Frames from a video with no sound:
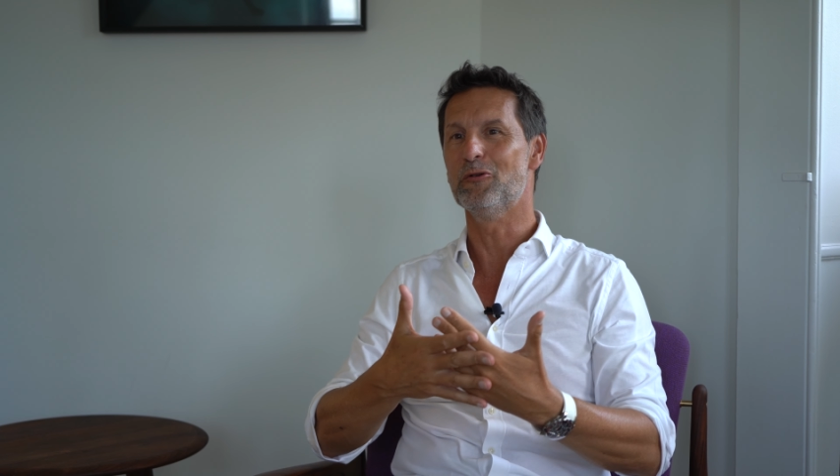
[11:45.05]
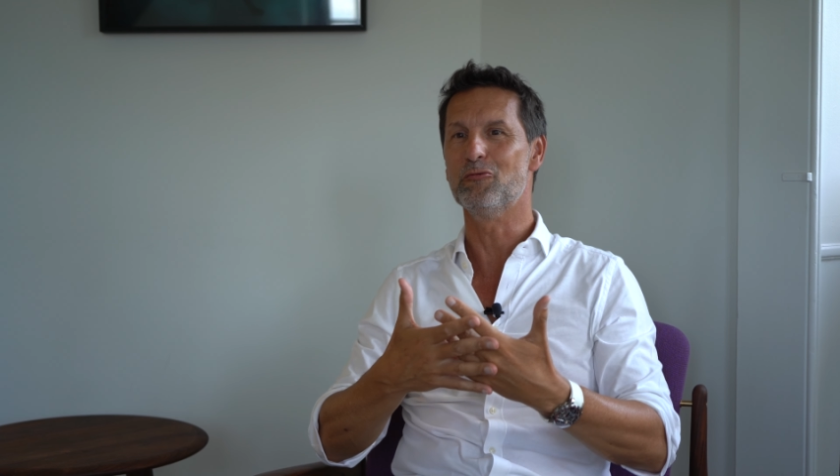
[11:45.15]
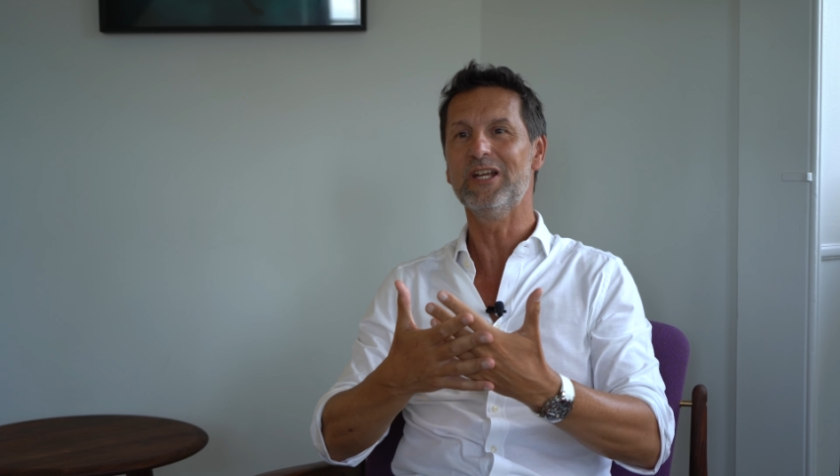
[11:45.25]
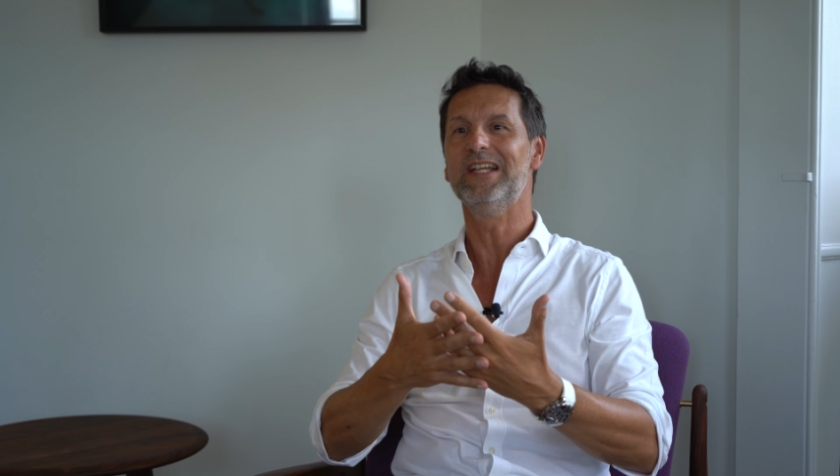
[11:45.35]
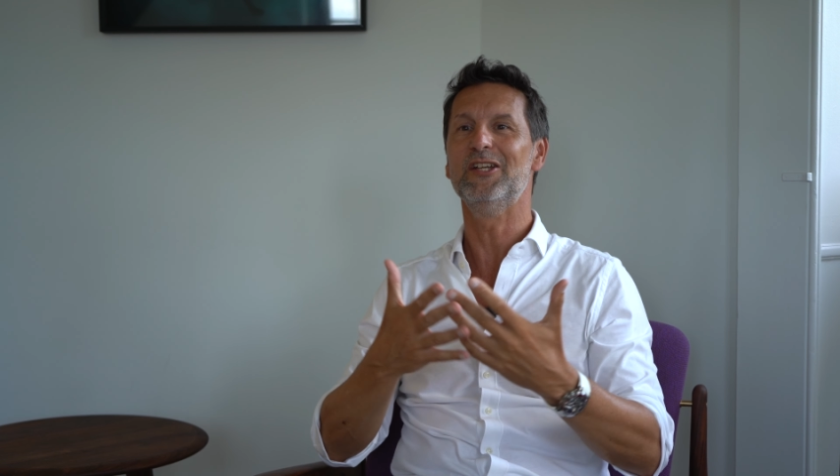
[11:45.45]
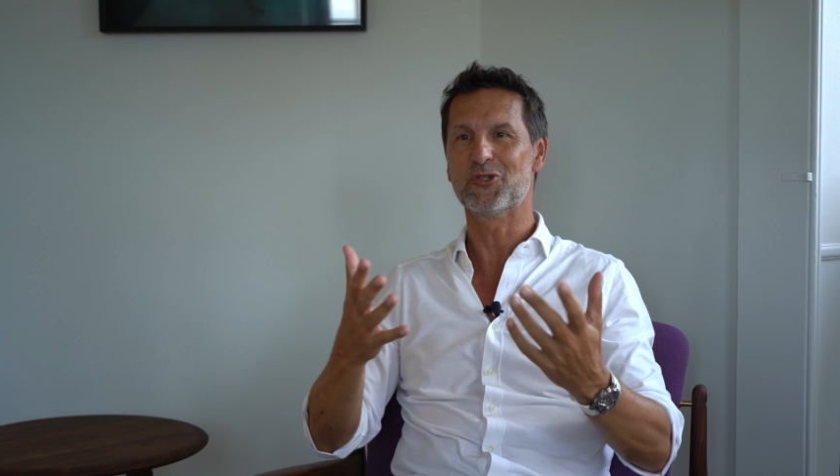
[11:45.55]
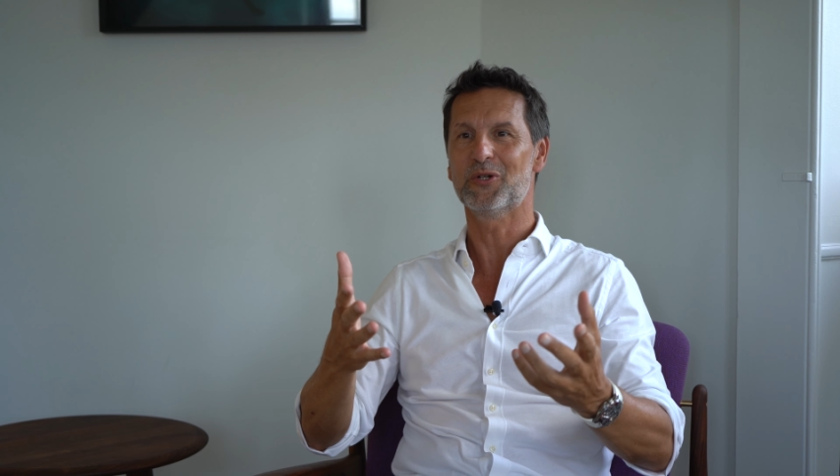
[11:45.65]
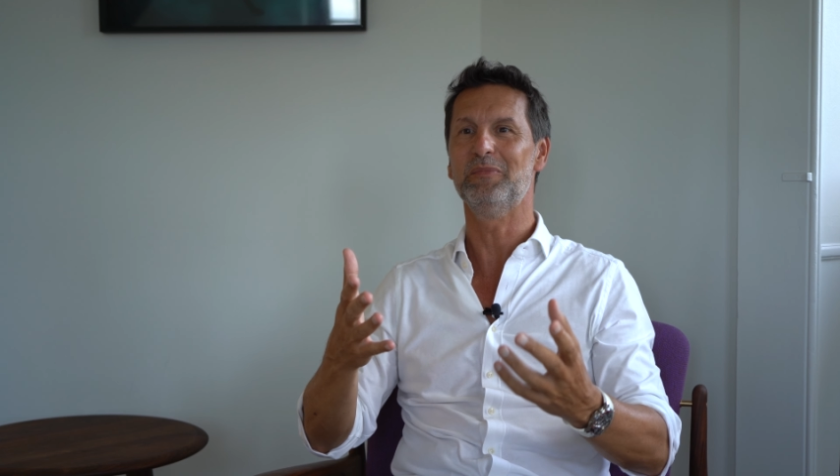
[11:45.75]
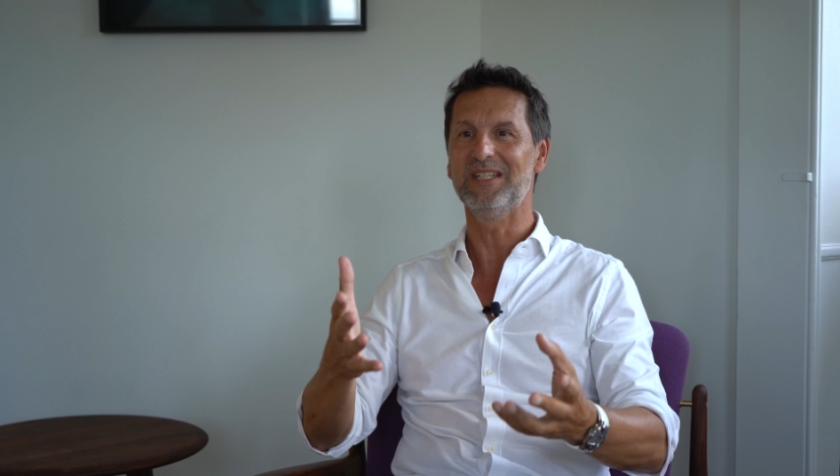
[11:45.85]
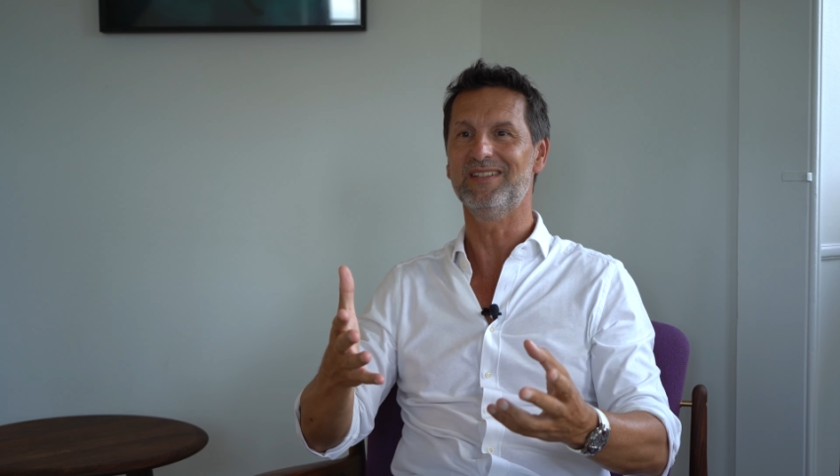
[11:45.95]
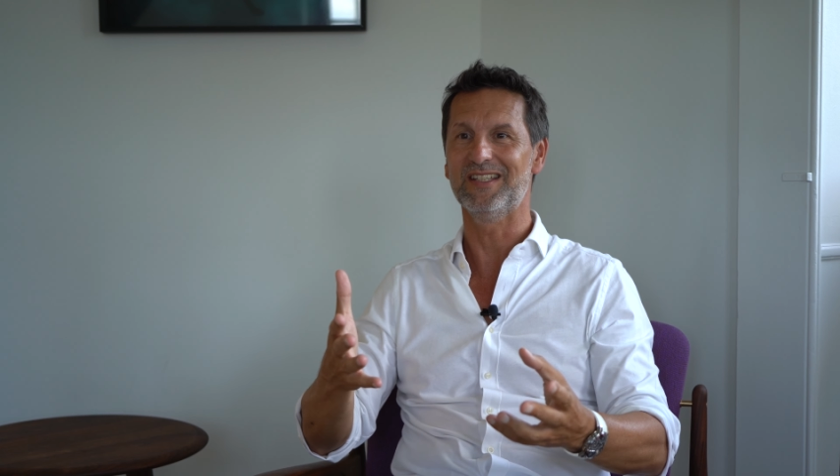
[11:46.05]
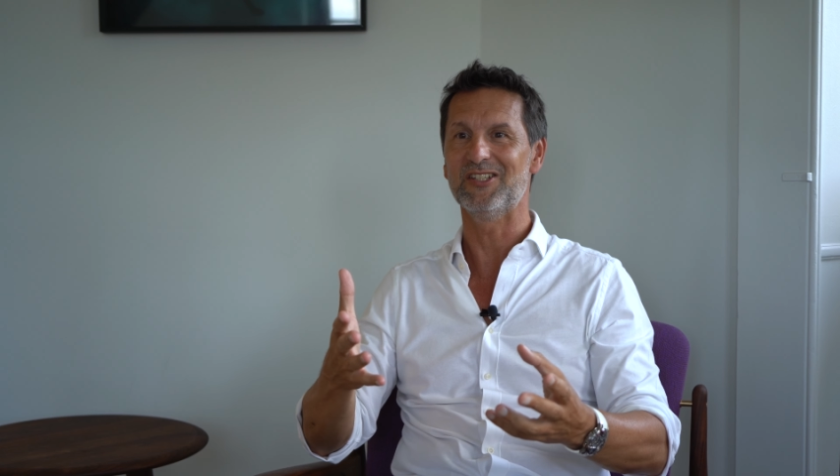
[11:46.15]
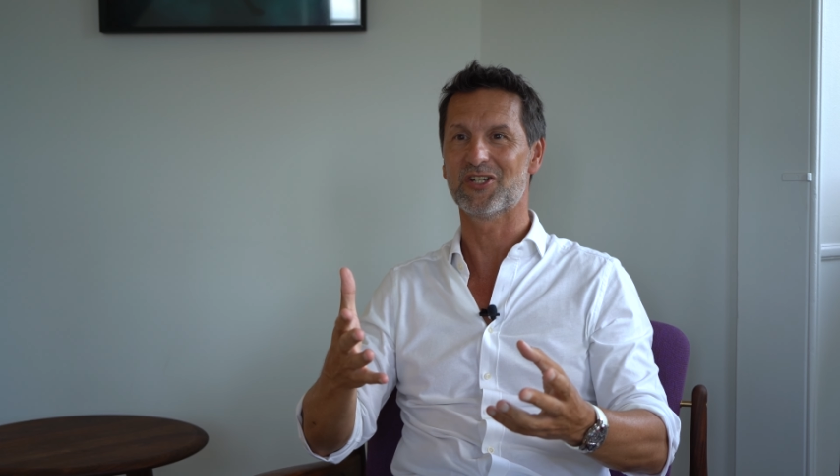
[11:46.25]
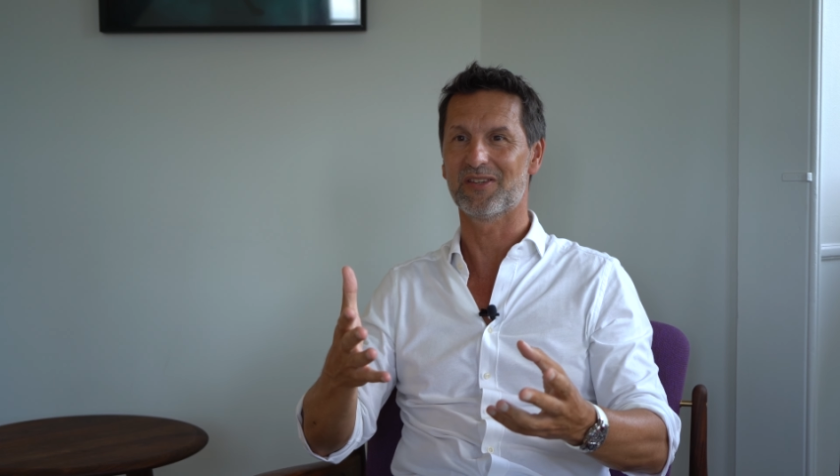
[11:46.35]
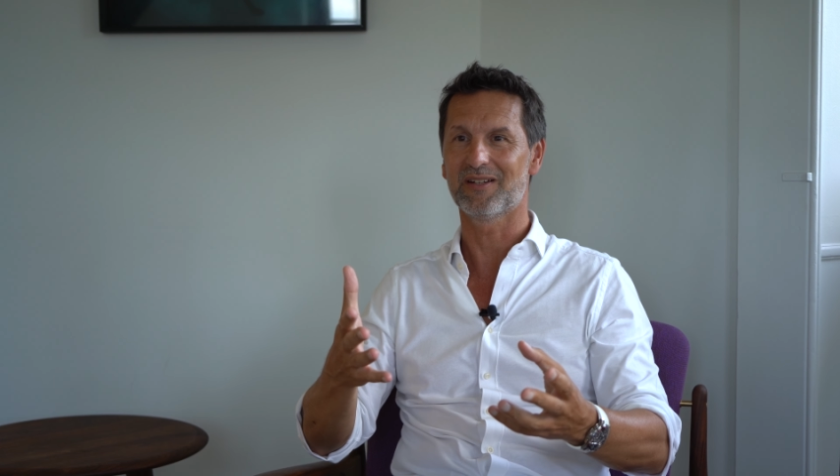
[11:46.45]
really enjoy meeting
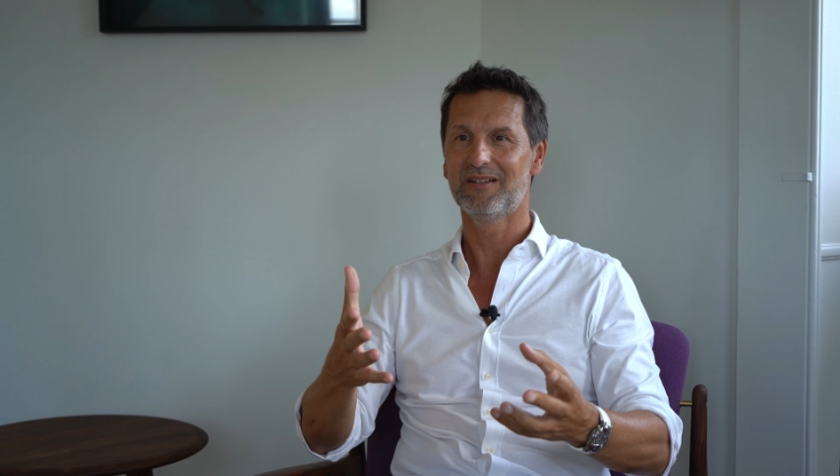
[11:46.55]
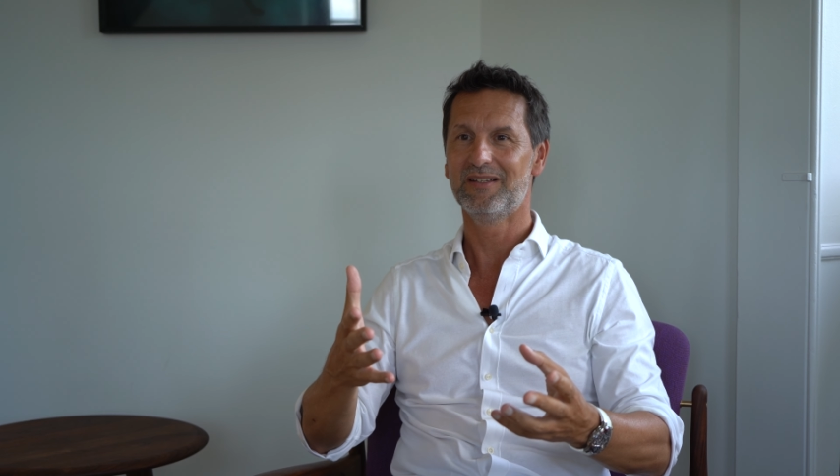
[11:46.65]
each other.